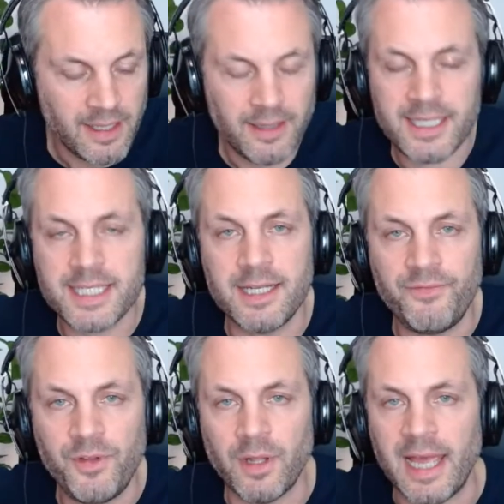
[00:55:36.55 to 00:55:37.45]
listen
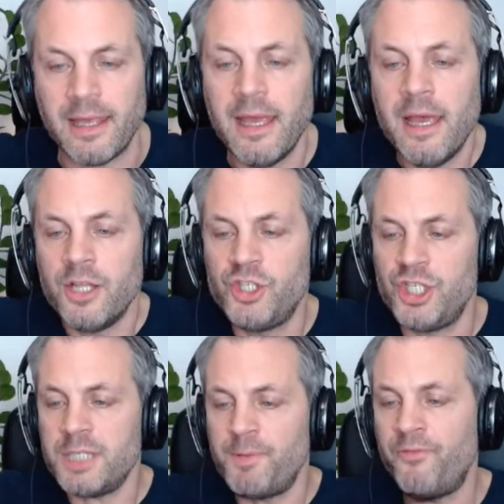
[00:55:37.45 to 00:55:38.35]
if you like.
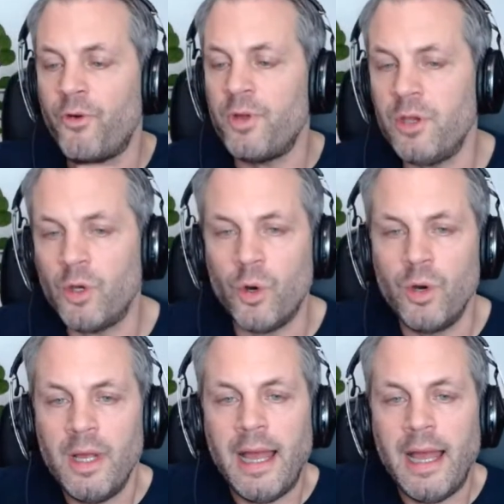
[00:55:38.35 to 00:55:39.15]
Just before you go,